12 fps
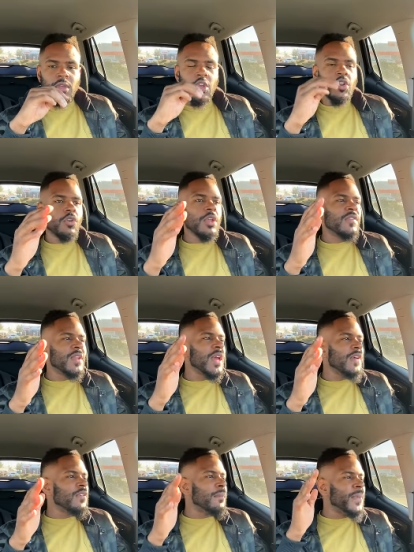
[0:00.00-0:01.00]
You don't even
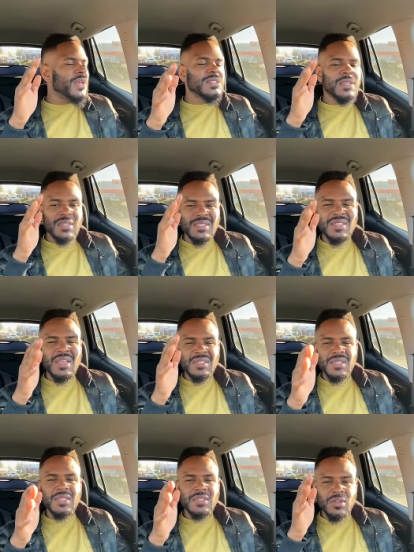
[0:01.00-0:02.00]
have the basic
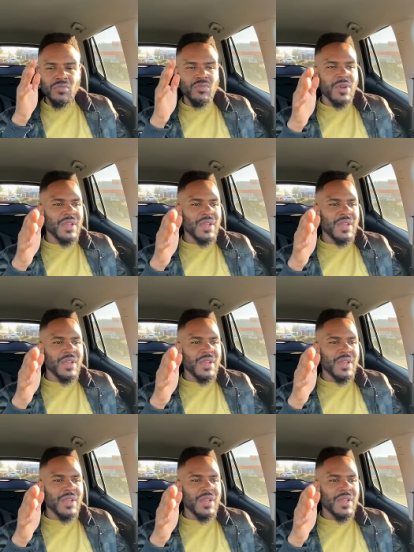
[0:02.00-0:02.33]
necessities to run